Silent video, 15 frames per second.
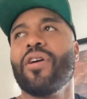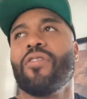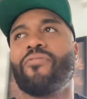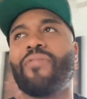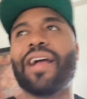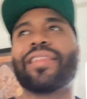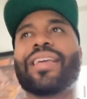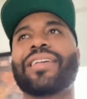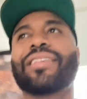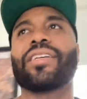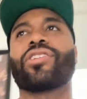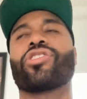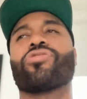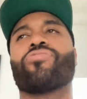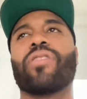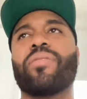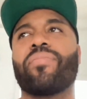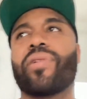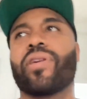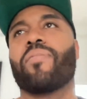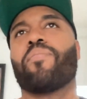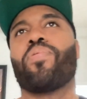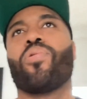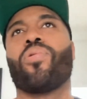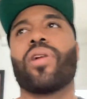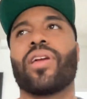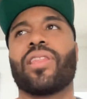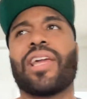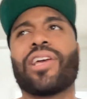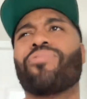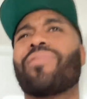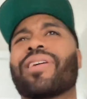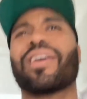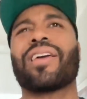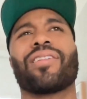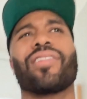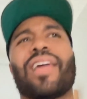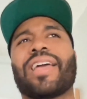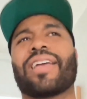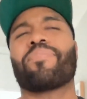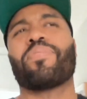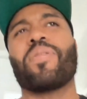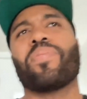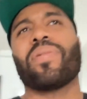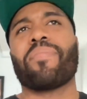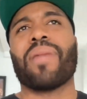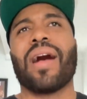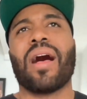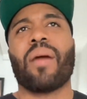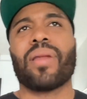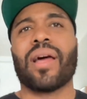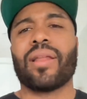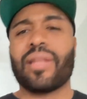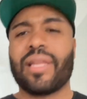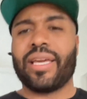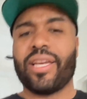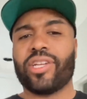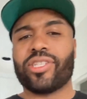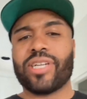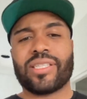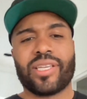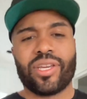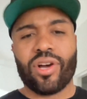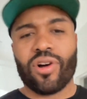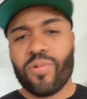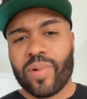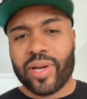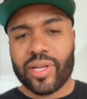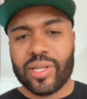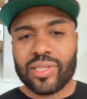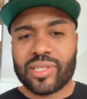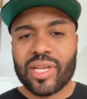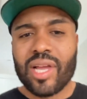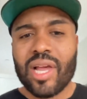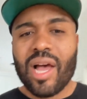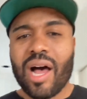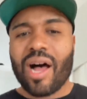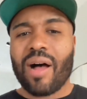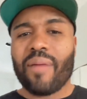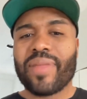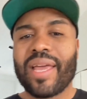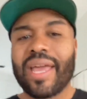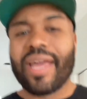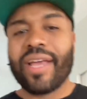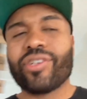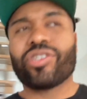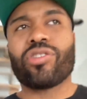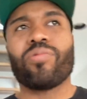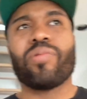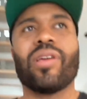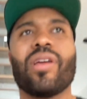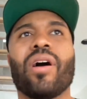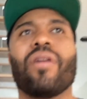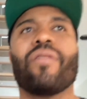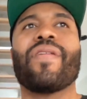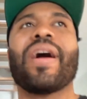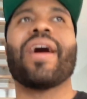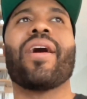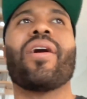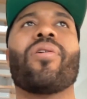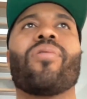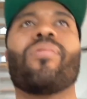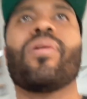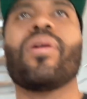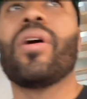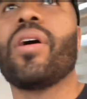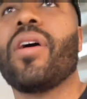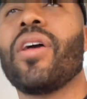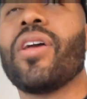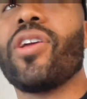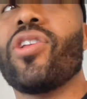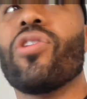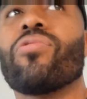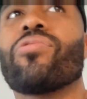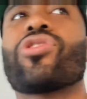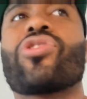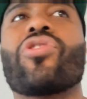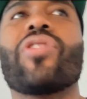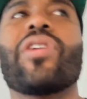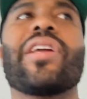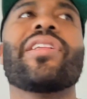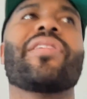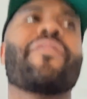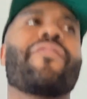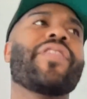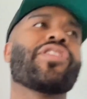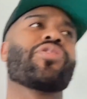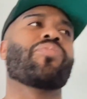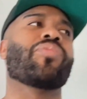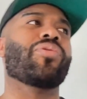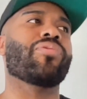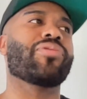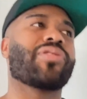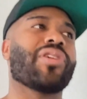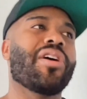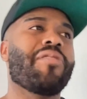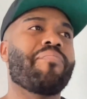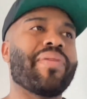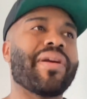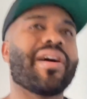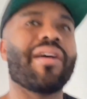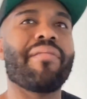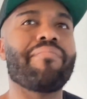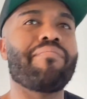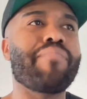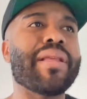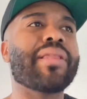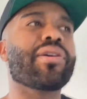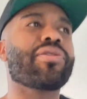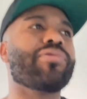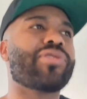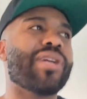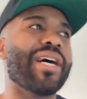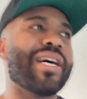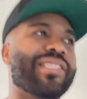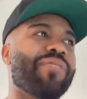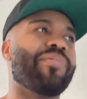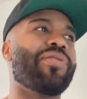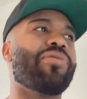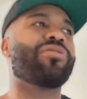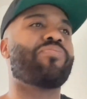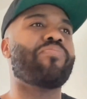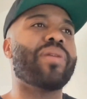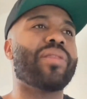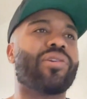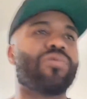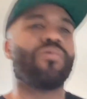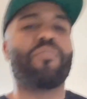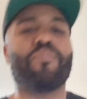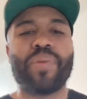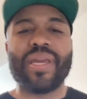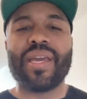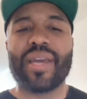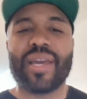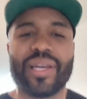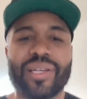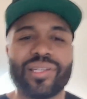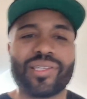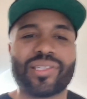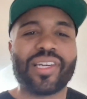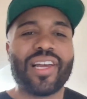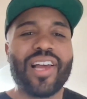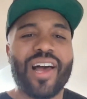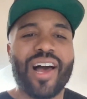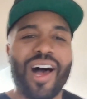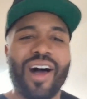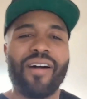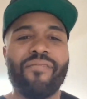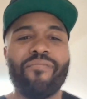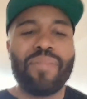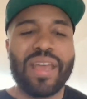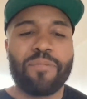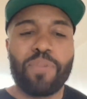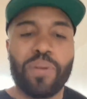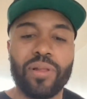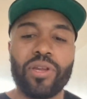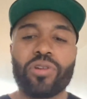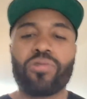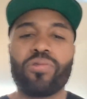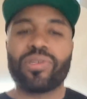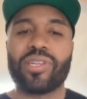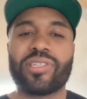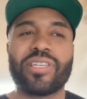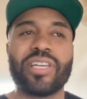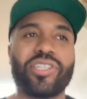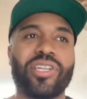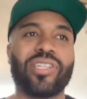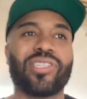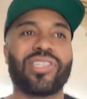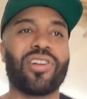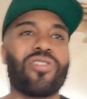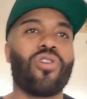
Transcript: Right, I think it's extremely important. Like you look at like people like Muhammad Ali, Jesse Owens, the history of how certain individuals become mythical to us, and when those mythical beings make political decisions and are